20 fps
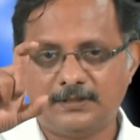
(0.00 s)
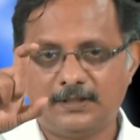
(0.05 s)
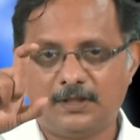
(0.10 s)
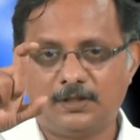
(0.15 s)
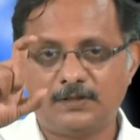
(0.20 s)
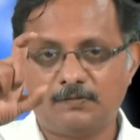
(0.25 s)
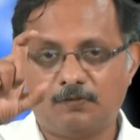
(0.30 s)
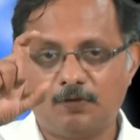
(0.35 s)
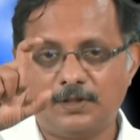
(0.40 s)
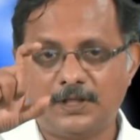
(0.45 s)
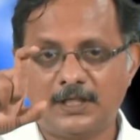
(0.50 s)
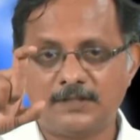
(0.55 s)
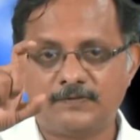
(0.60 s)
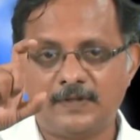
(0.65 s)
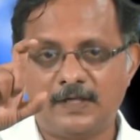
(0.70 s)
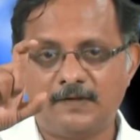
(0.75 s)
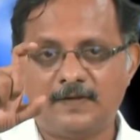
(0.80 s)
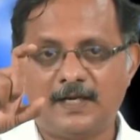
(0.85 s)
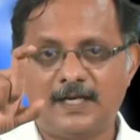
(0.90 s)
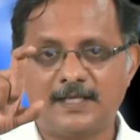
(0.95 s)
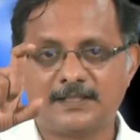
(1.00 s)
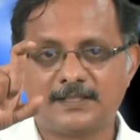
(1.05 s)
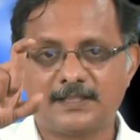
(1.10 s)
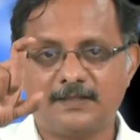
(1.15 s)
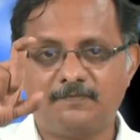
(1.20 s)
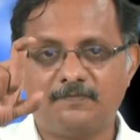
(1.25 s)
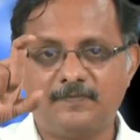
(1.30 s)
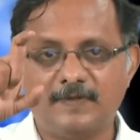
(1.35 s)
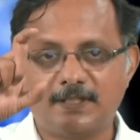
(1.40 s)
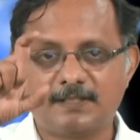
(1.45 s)
or the voltage wave has a
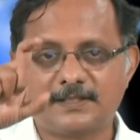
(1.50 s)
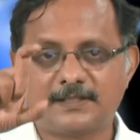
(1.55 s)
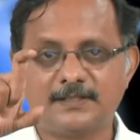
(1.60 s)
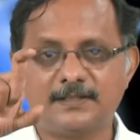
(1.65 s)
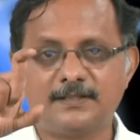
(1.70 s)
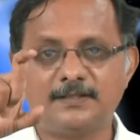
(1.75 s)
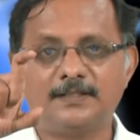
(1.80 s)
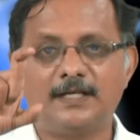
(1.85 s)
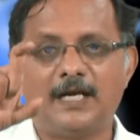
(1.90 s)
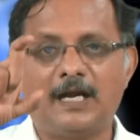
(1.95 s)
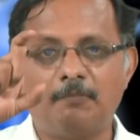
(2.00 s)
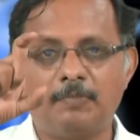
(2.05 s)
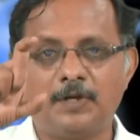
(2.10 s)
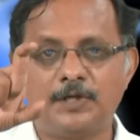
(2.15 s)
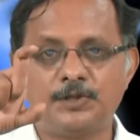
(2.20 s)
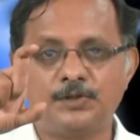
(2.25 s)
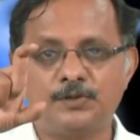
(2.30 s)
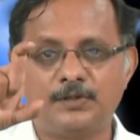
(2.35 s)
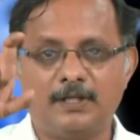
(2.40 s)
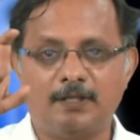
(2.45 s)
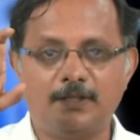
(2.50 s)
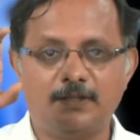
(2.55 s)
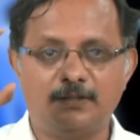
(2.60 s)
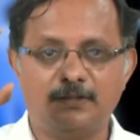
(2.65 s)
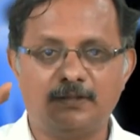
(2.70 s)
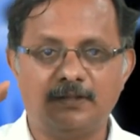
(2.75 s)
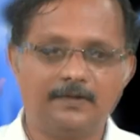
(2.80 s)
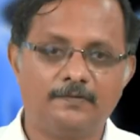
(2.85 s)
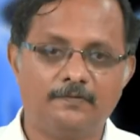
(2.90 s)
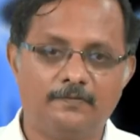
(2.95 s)
fixed amplitude and
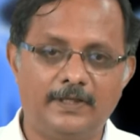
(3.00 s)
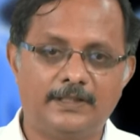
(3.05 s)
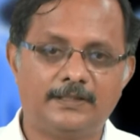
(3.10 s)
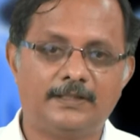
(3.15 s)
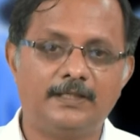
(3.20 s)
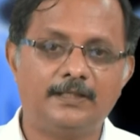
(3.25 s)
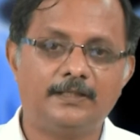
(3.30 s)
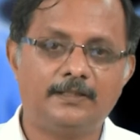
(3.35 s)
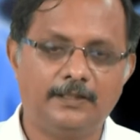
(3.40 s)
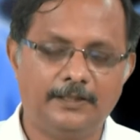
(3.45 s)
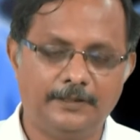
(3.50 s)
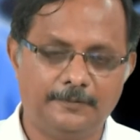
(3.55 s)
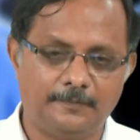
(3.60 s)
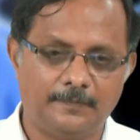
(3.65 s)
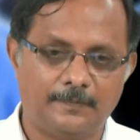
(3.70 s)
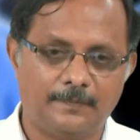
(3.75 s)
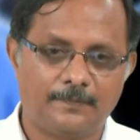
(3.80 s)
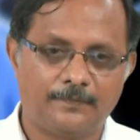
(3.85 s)
width in time,